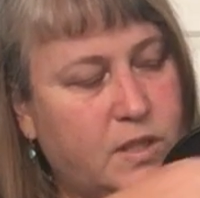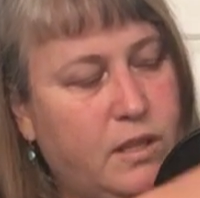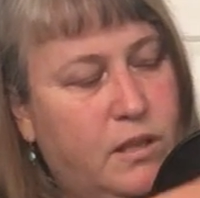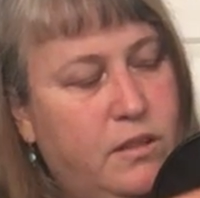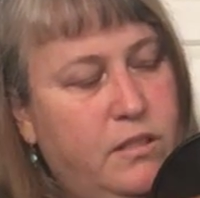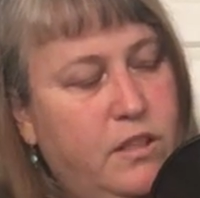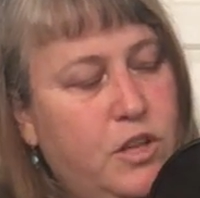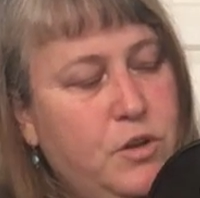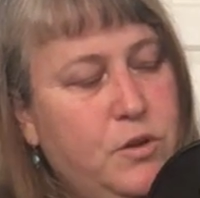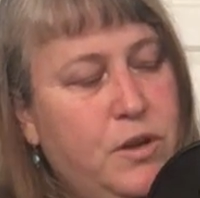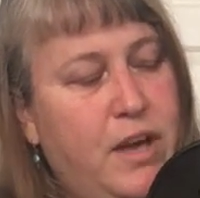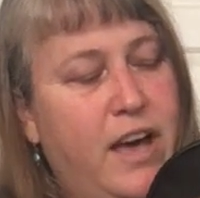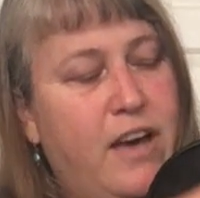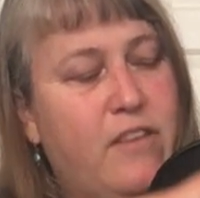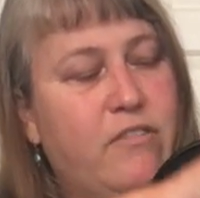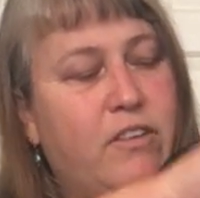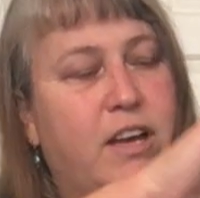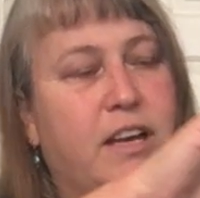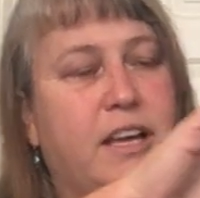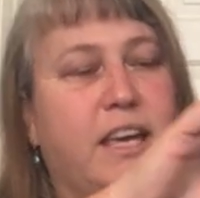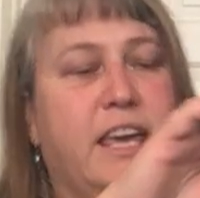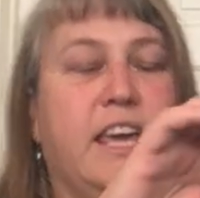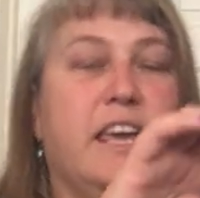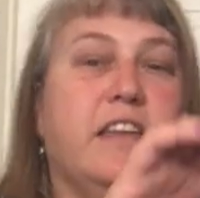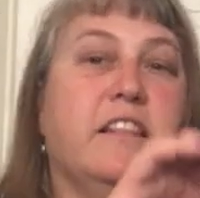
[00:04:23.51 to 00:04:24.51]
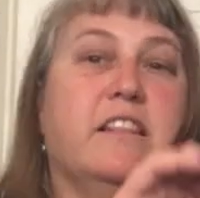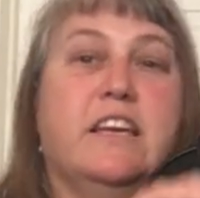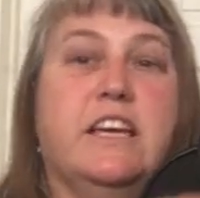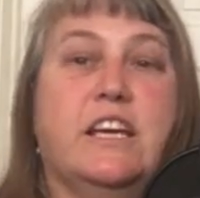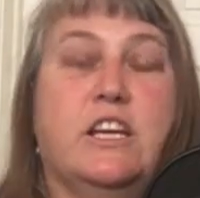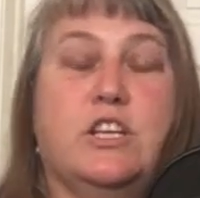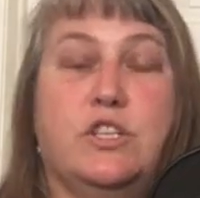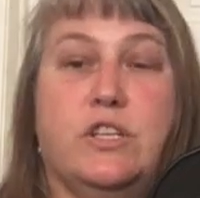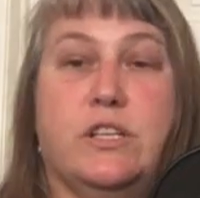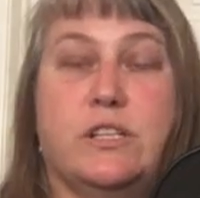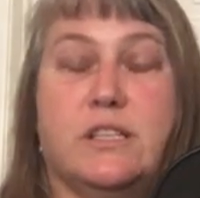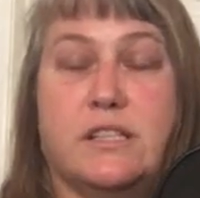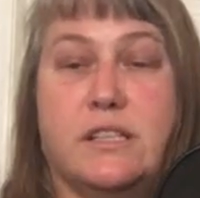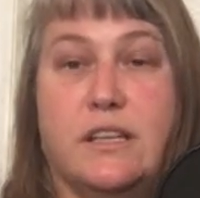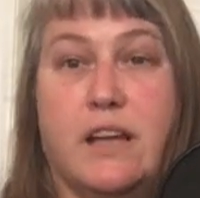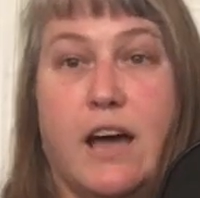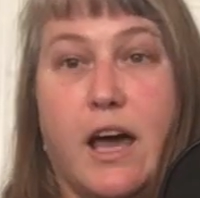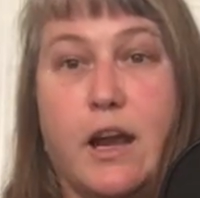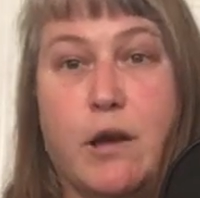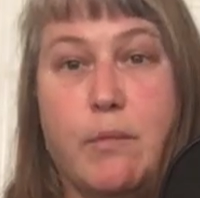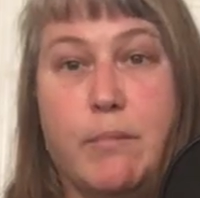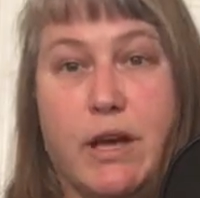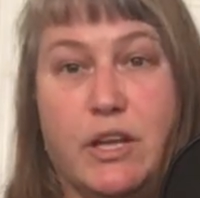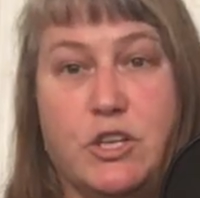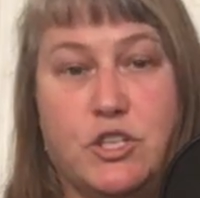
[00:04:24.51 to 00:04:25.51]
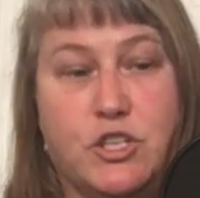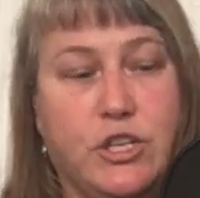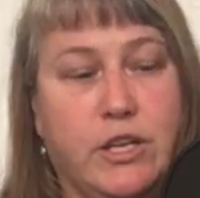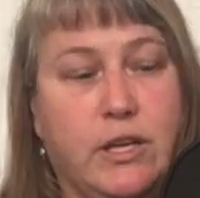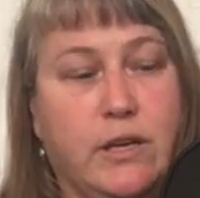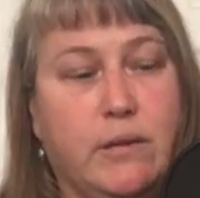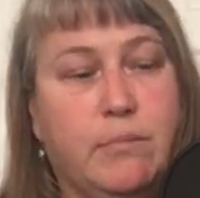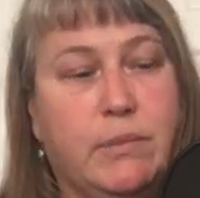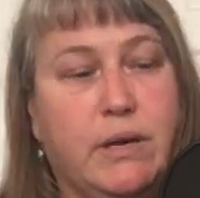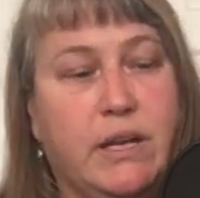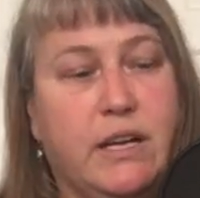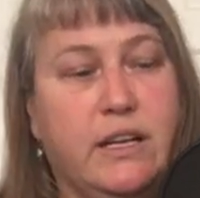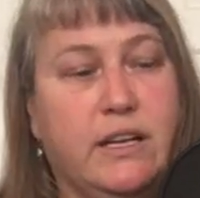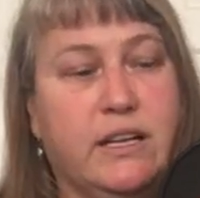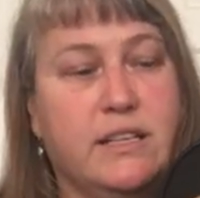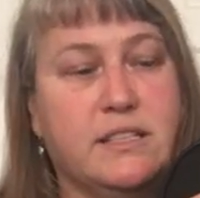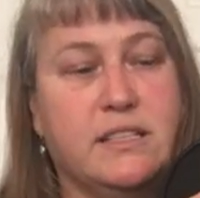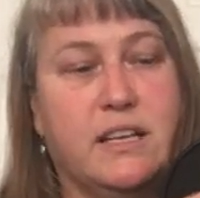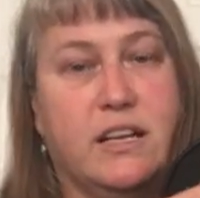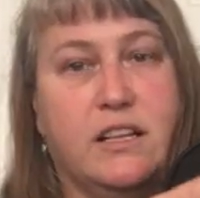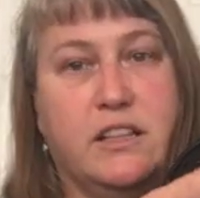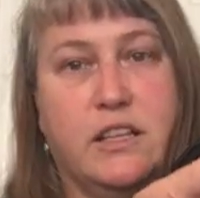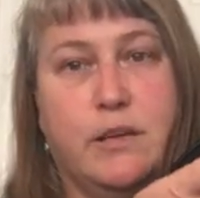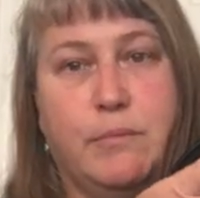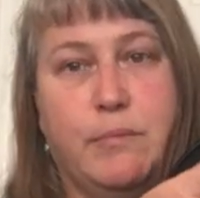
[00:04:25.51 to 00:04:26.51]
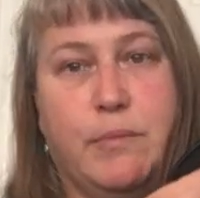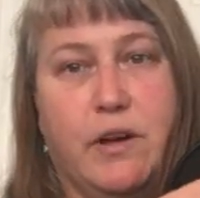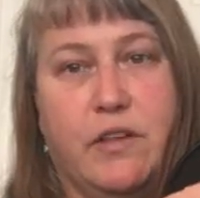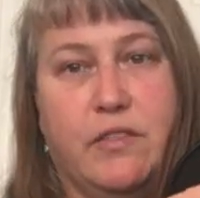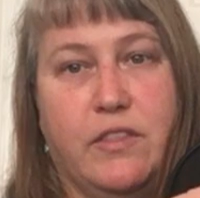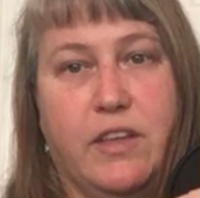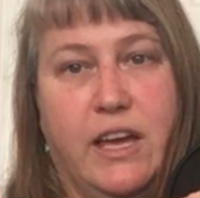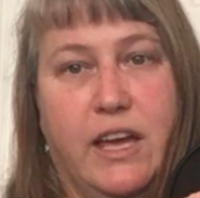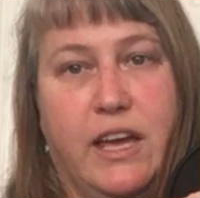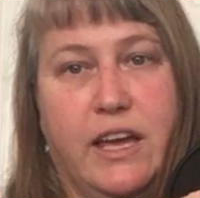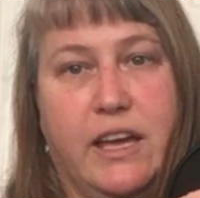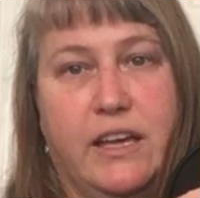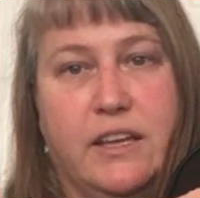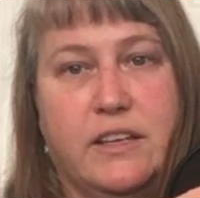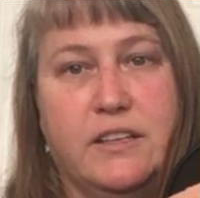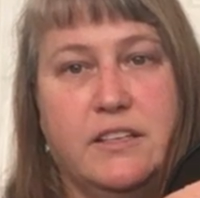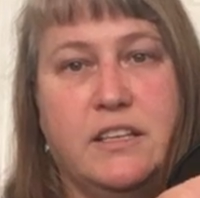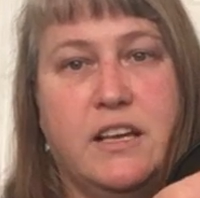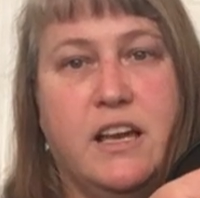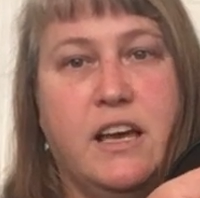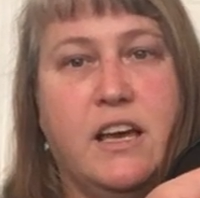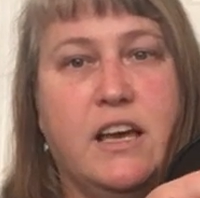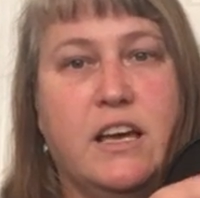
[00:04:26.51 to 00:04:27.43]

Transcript: Then you have a key leash. It's not a bungee, but it is a clip on the end,